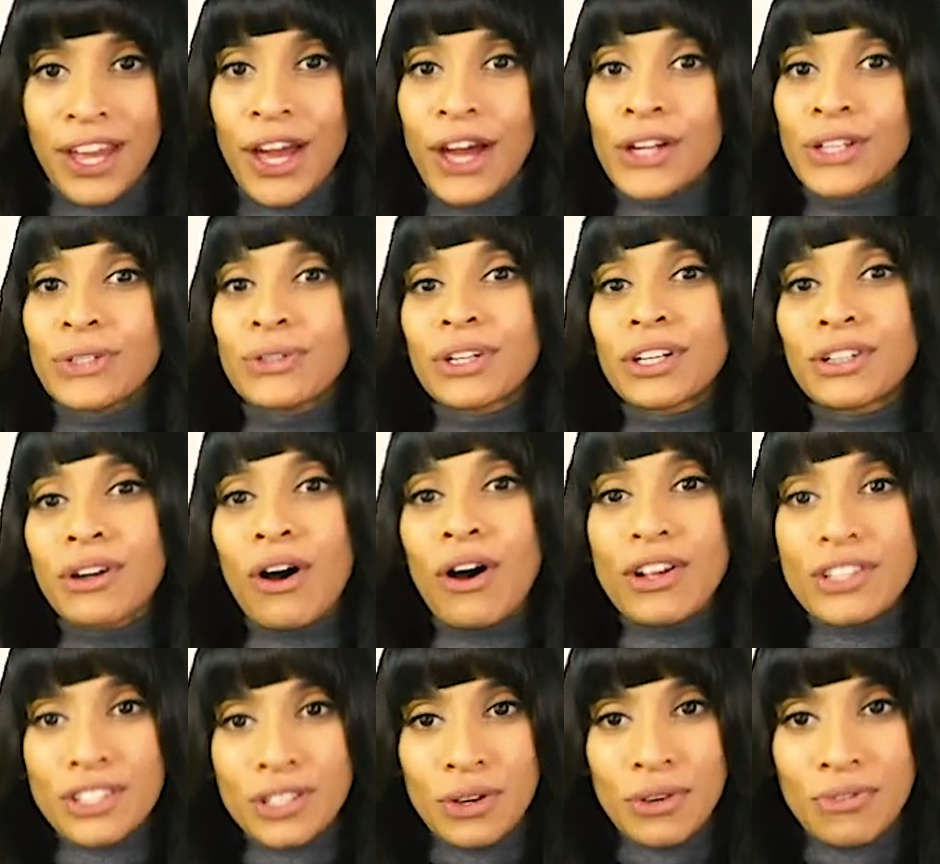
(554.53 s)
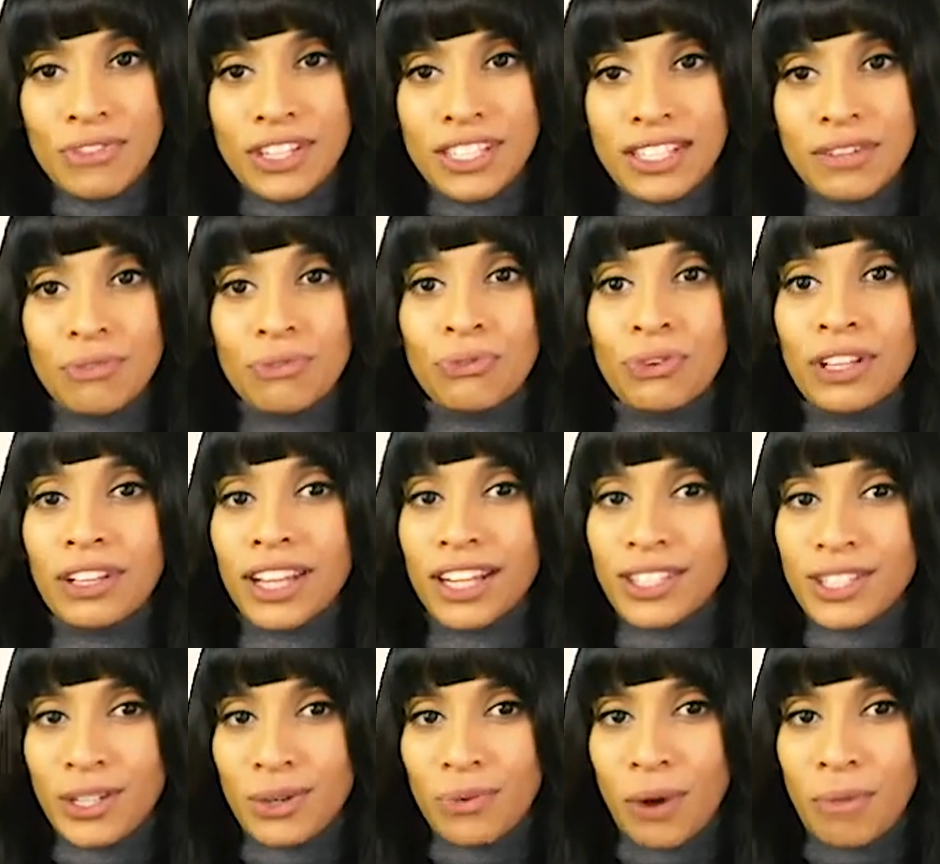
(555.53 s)
You can also visit
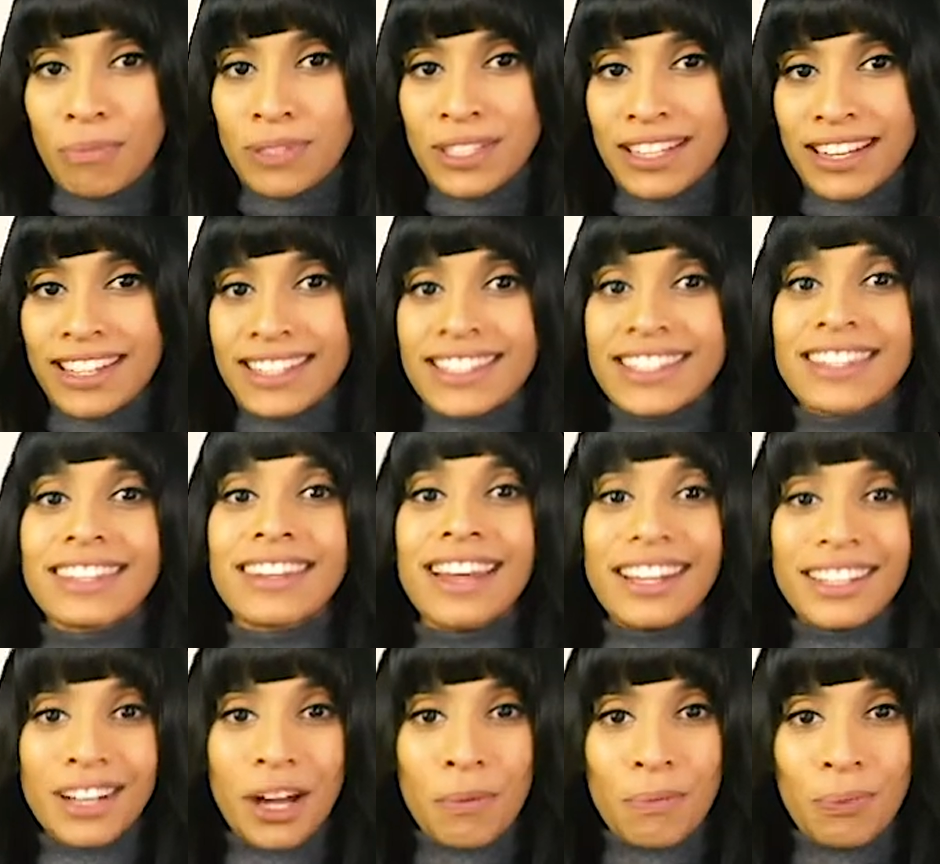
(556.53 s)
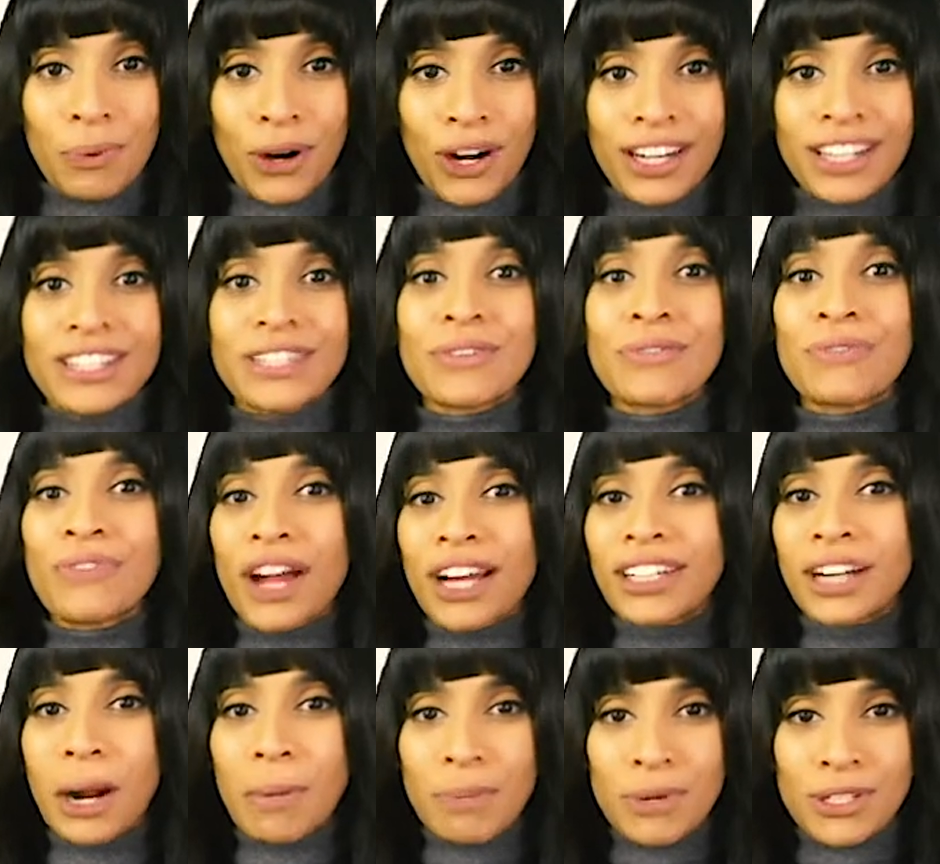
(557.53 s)
freelancer websites like Upwork to find
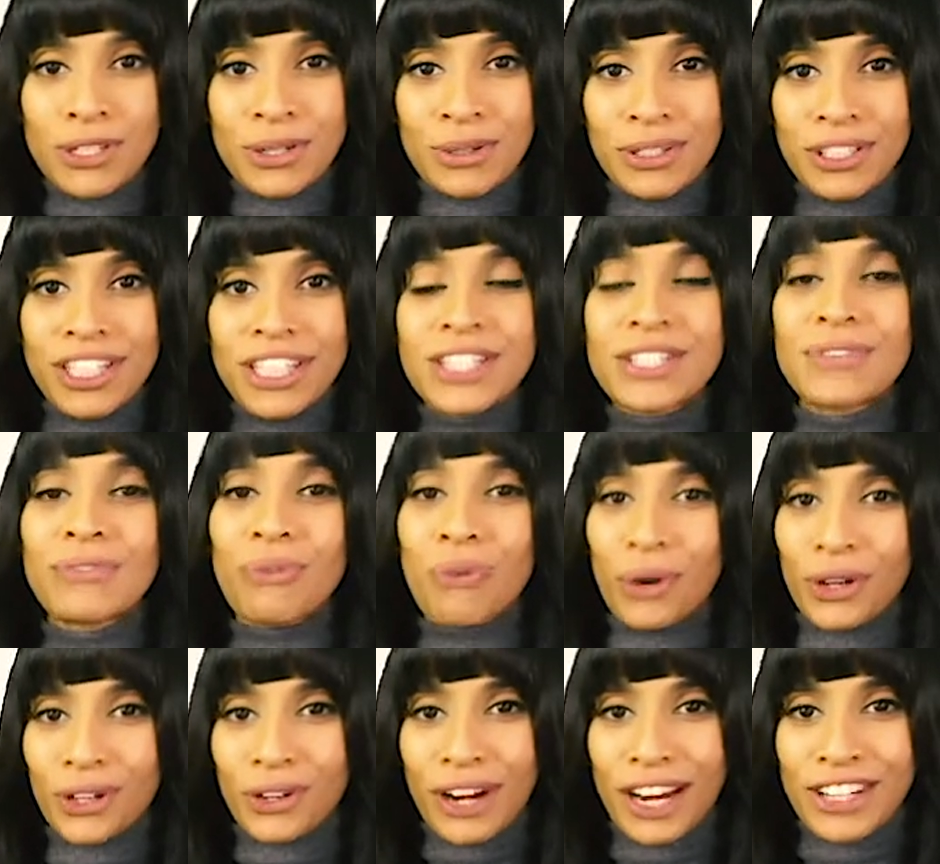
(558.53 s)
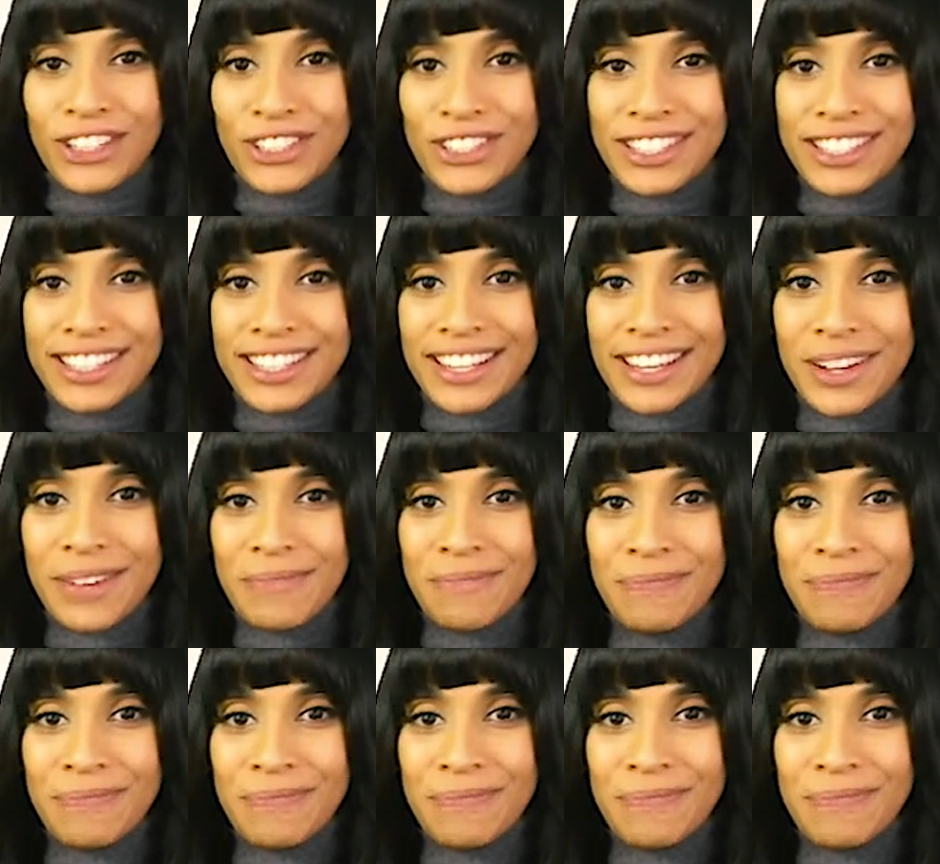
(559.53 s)
opportunities for your agency.